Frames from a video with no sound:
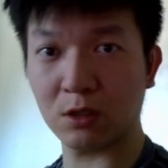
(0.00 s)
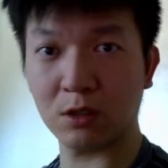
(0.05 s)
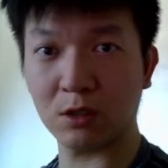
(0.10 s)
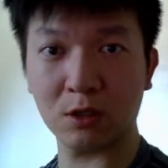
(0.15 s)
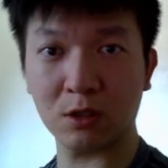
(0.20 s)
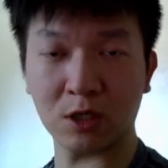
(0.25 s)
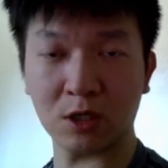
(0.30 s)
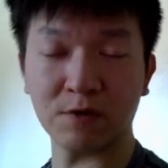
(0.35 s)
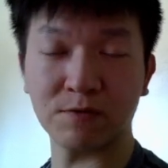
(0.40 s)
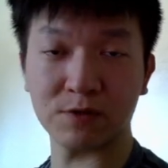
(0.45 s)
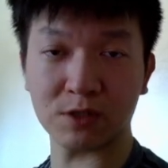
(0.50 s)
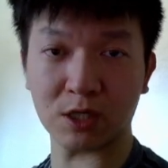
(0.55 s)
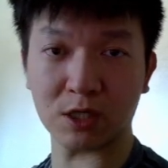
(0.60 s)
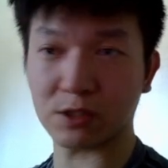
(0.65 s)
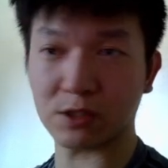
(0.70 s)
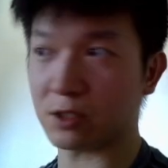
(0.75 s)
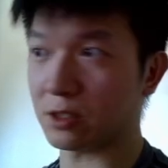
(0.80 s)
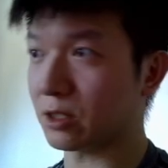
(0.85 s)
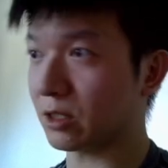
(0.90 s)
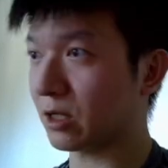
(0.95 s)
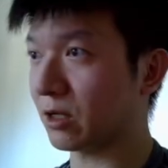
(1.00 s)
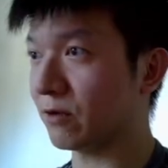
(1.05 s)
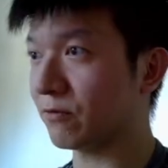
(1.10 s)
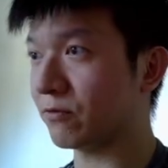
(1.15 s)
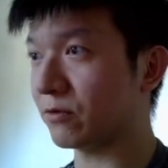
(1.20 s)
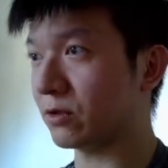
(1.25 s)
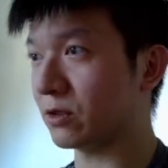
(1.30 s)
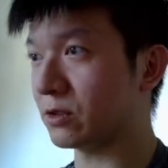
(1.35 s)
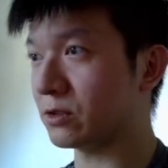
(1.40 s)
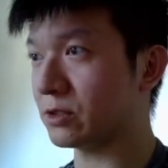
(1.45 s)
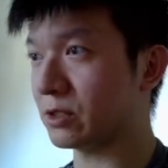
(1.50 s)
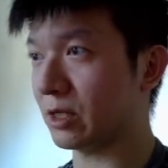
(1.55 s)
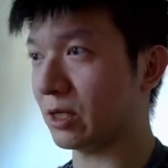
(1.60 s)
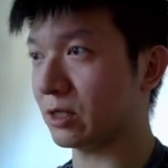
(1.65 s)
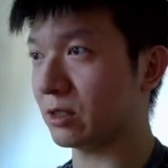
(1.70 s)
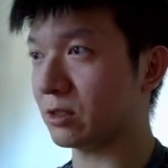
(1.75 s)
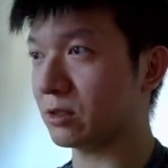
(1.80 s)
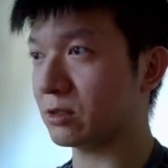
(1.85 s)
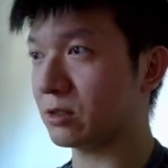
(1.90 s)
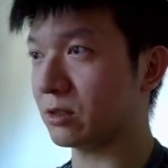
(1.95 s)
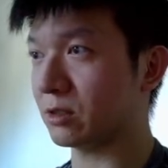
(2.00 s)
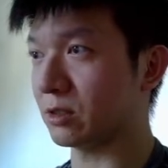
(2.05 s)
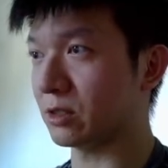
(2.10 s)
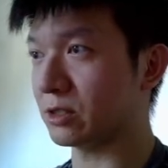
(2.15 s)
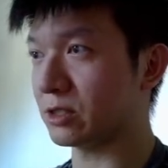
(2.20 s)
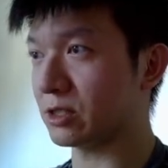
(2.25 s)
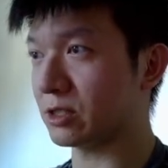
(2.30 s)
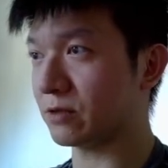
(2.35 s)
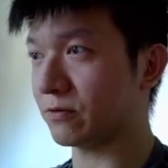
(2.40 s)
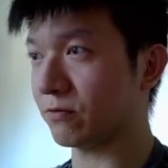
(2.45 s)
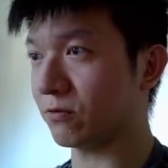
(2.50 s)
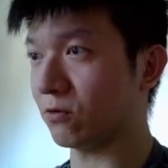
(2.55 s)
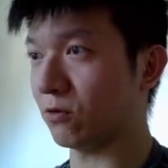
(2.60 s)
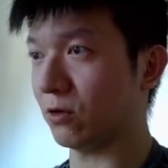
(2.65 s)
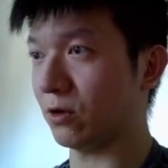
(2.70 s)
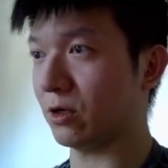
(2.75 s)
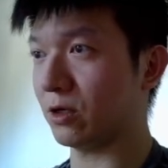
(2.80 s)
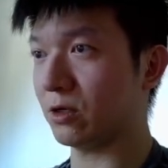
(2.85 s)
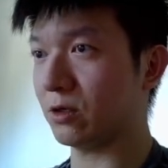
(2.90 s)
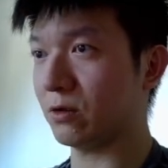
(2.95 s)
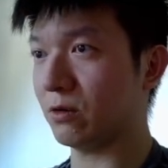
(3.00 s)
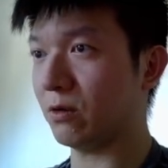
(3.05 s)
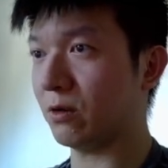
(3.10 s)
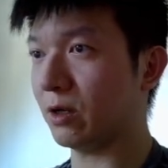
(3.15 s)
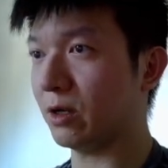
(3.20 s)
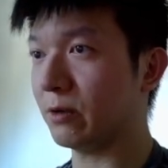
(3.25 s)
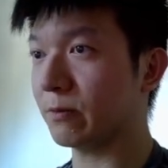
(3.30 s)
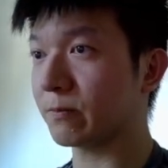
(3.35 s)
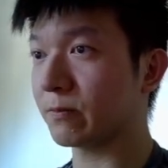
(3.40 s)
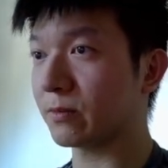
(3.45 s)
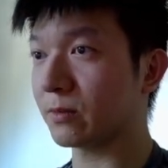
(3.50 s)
gives us the confidence that this is 4, right?